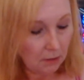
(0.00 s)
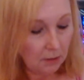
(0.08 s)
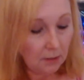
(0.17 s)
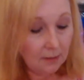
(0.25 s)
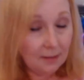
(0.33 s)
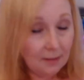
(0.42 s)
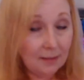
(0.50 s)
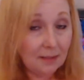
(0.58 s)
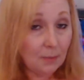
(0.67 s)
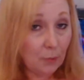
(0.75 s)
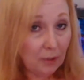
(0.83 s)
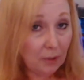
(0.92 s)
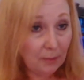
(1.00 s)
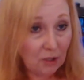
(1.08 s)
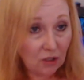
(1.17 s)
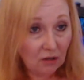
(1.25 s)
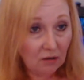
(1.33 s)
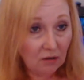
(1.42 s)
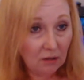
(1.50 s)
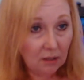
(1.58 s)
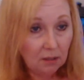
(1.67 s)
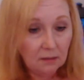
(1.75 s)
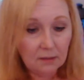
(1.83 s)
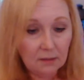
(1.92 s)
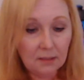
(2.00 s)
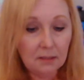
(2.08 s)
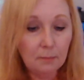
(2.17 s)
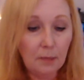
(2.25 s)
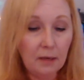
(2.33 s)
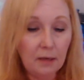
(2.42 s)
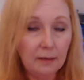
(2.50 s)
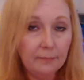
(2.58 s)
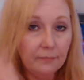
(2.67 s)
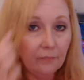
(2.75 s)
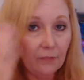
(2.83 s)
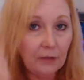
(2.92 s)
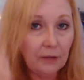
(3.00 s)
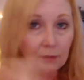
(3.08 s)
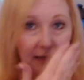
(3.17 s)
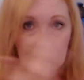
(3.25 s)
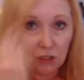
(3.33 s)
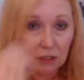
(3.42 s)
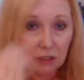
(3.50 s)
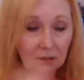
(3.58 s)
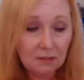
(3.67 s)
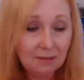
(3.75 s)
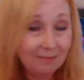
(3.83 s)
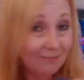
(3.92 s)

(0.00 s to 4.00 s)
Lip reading: This is pretty much gone. This is my foundation,